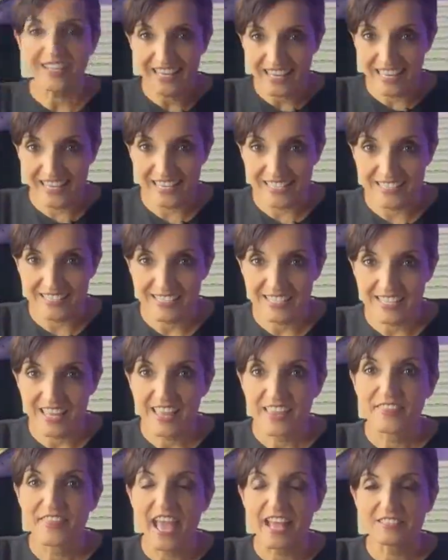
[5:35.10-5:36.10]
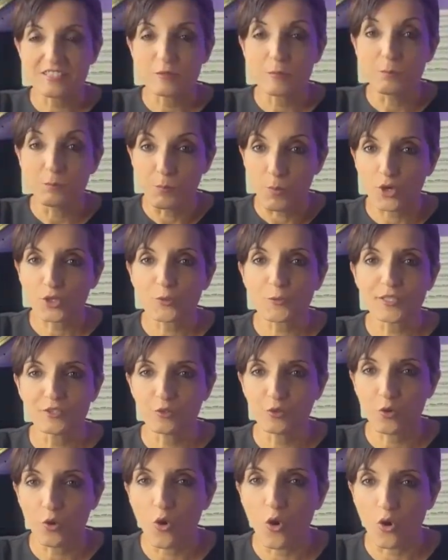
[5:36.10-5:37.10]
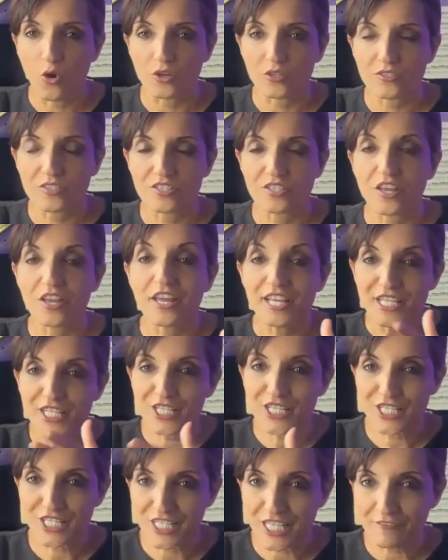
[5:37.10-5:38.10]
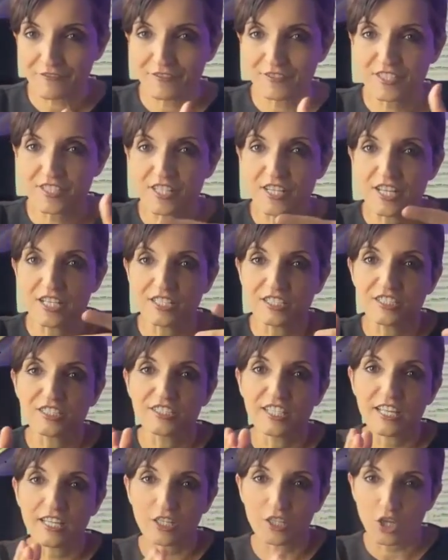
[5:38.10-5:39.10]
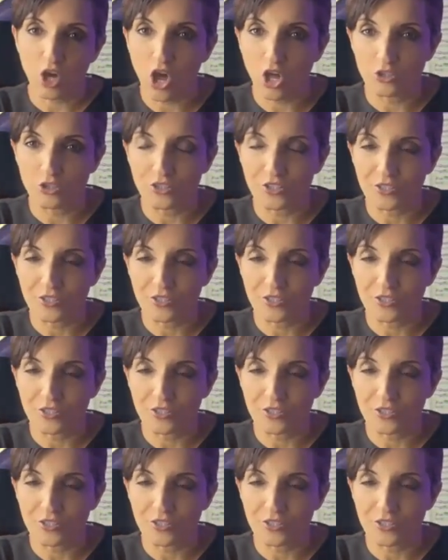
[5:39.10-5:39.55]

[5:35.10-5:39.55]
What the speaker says: is that borrowed chords shift the color.